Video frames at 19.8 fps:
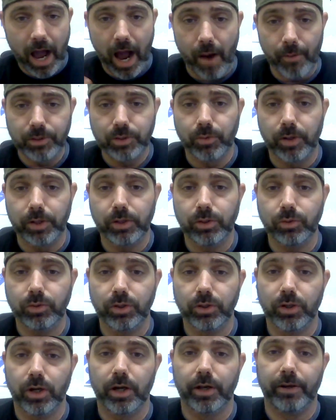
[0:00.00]
I always want to know who
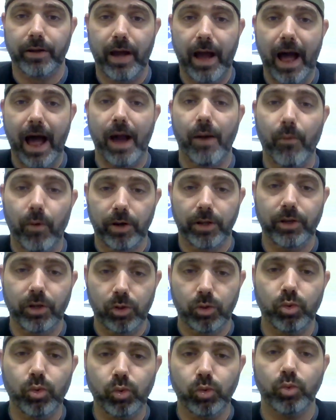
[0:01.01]
you're on. I want to
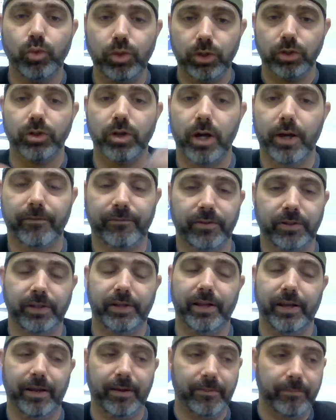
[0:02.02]
know who you're on for
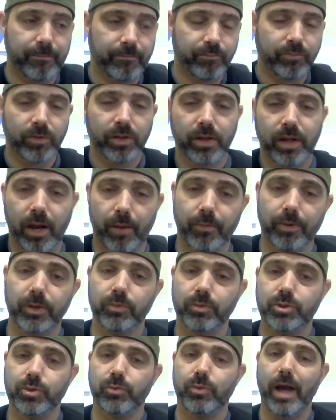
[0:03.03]
today. I want to know
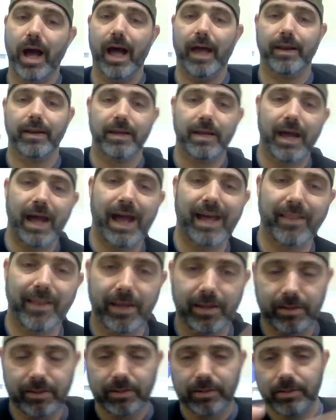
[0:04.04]
what you've got. I
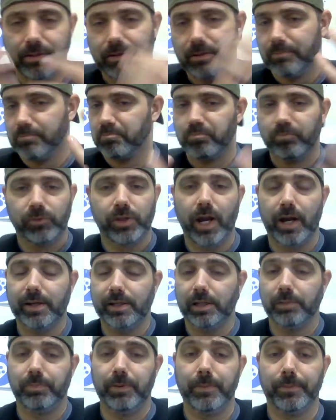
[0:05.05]
like
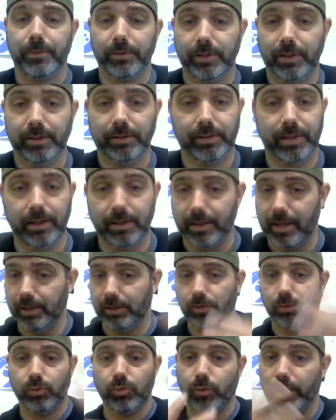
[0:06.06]
talking to people that like
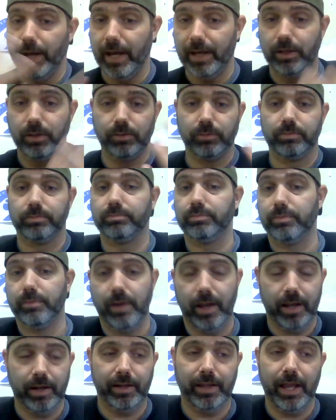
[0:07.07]
doing what I do,
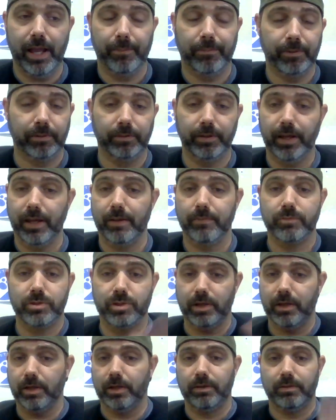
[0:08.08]
handicapping games
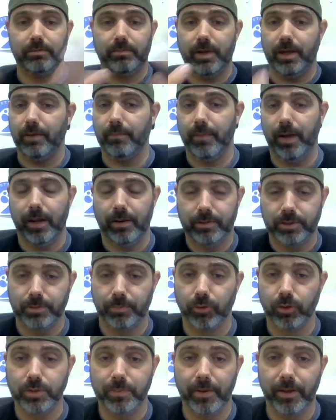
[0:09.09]
and
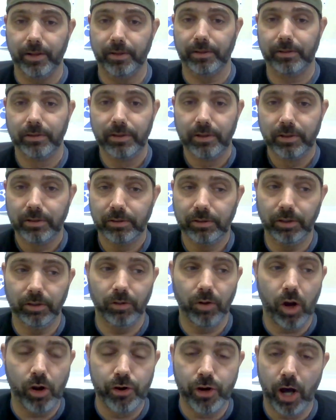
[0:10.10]
sports betting. You
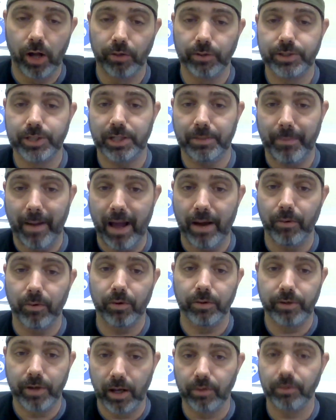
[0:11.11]
know, knowledge is
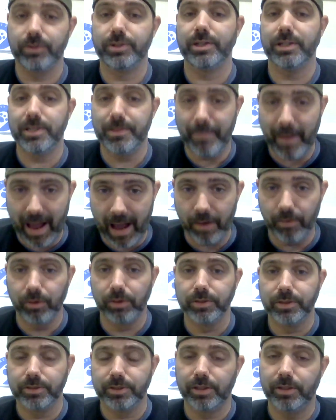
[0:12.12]
power. Knowledge is power
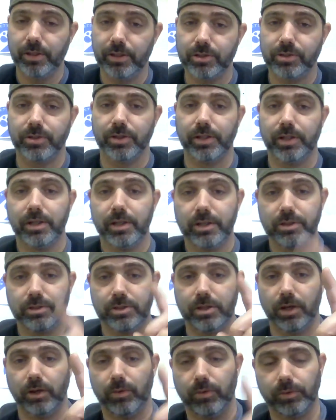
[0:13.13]
in this industry.
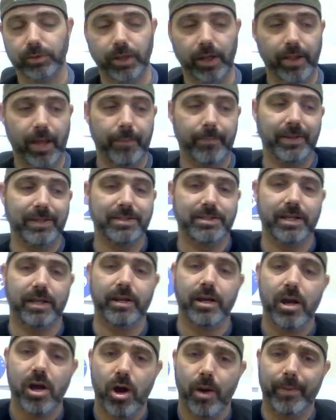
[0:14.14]
So, with all that being said,
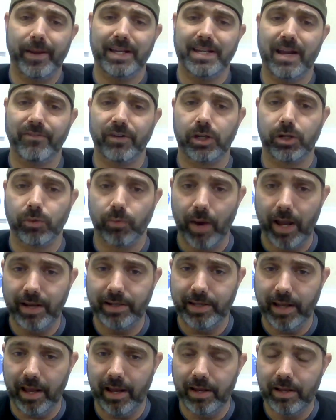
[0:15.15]
hope you guys have a
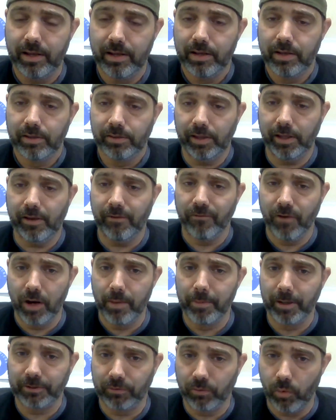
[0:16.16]
great day. Thank you very
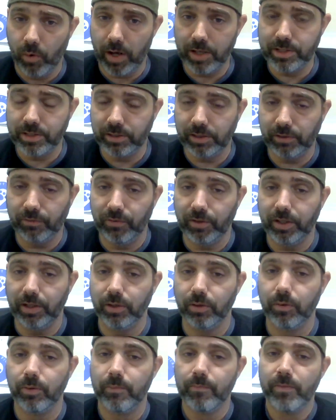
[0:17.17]
much for watching this
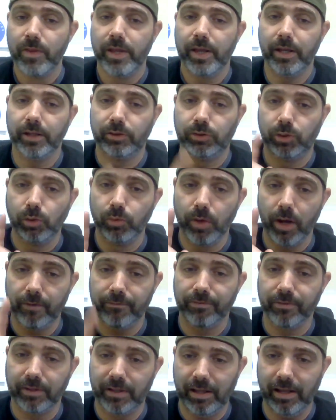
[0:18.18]
video. And do
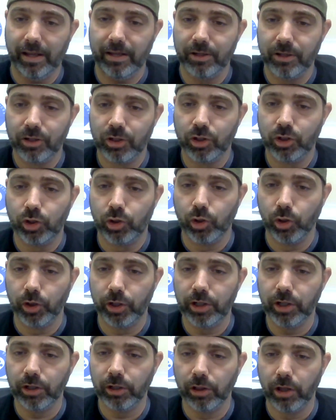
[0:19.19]
not forget,
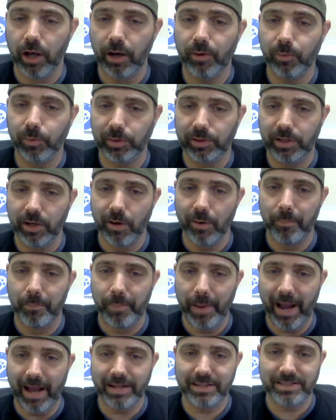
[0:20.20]
good luck with your
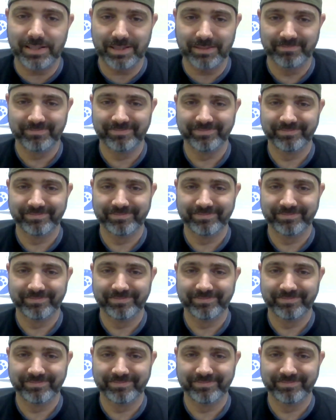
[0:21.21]
bets.